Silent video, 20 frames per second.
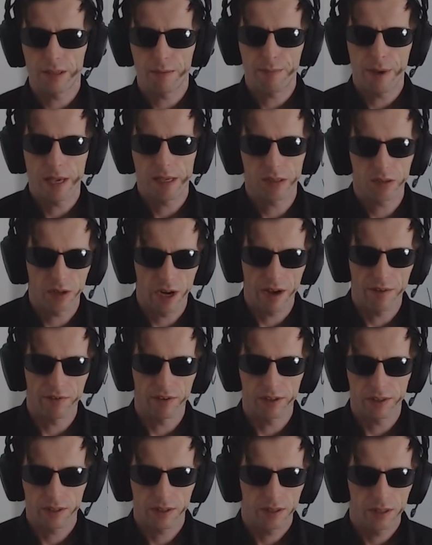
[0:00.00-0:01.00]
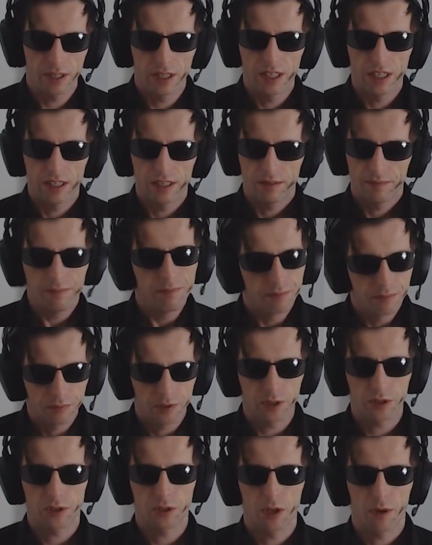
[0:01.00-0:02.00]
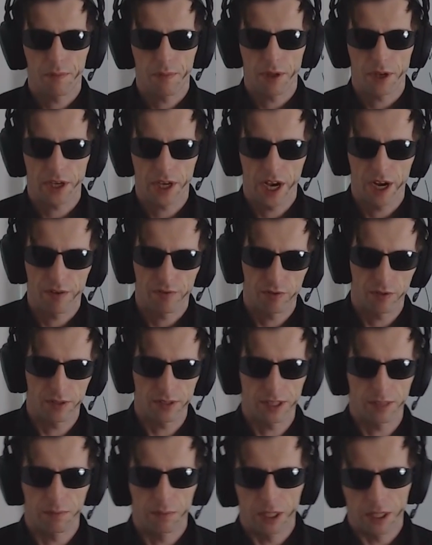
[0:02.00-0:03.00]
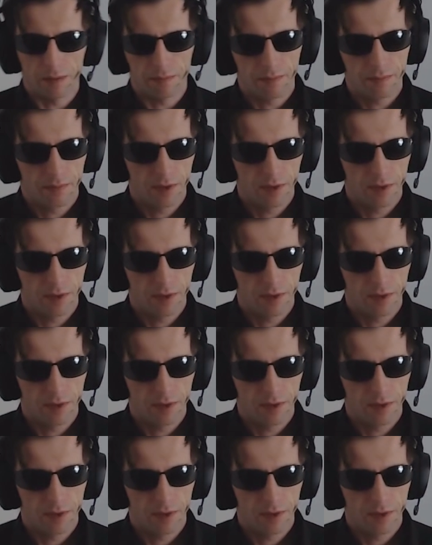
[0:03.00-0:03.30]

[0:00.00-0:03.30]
the best drivers, to stop the car forcibly?